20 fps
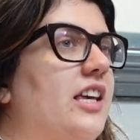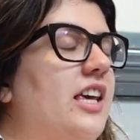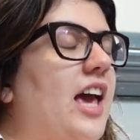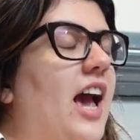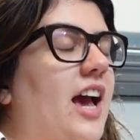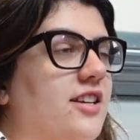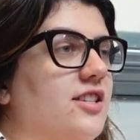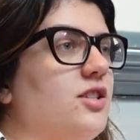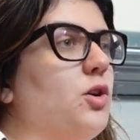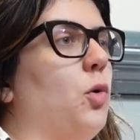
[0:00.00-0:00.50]

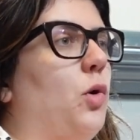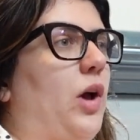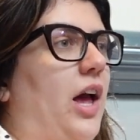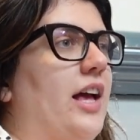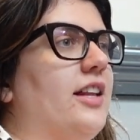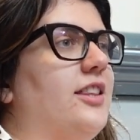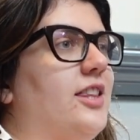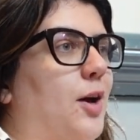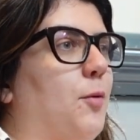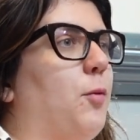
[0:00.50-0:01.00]
yes,
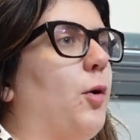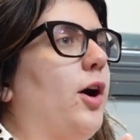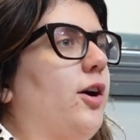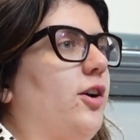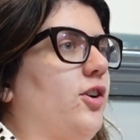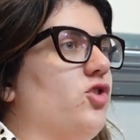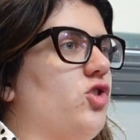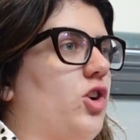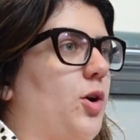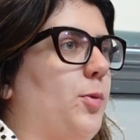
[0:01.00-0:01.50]
okay, they were
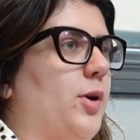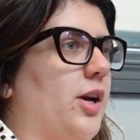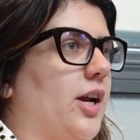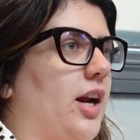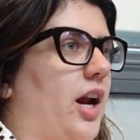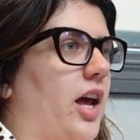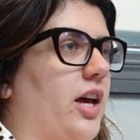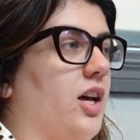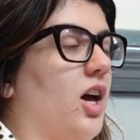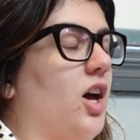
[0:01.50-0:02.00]

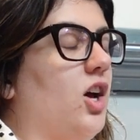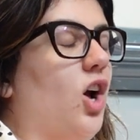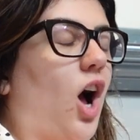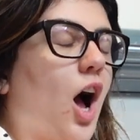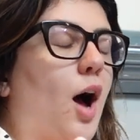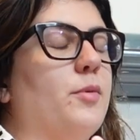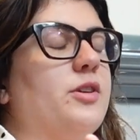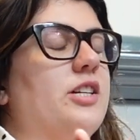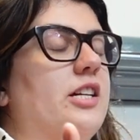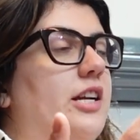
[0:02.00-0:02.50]
contributing like
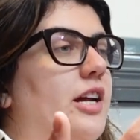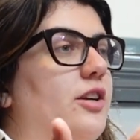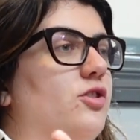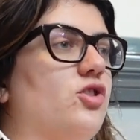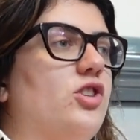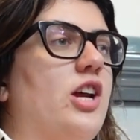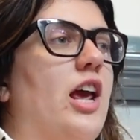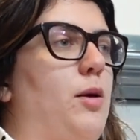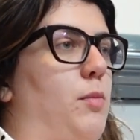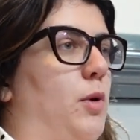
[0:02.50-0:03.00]
comedy and
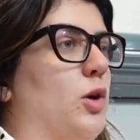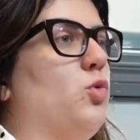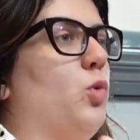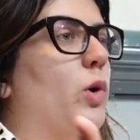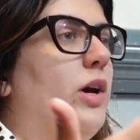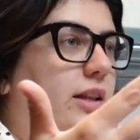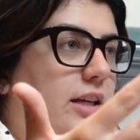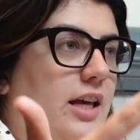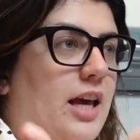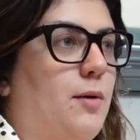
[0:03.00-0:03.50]
entertainment
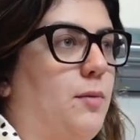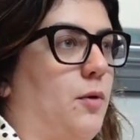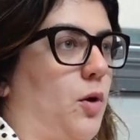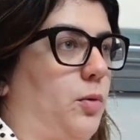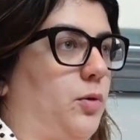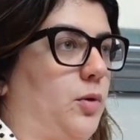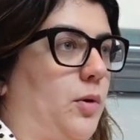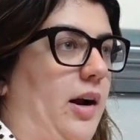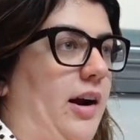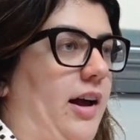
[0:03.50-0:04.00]
with Keeping
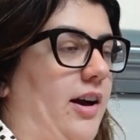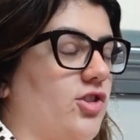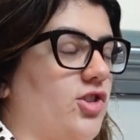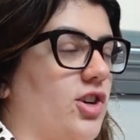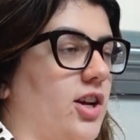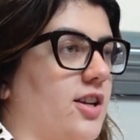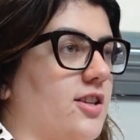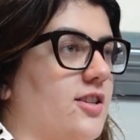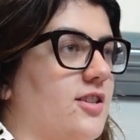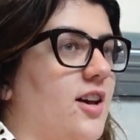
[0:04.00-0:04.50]
Up with the
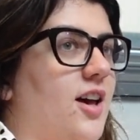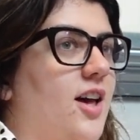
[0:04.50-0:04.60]
Kardashians.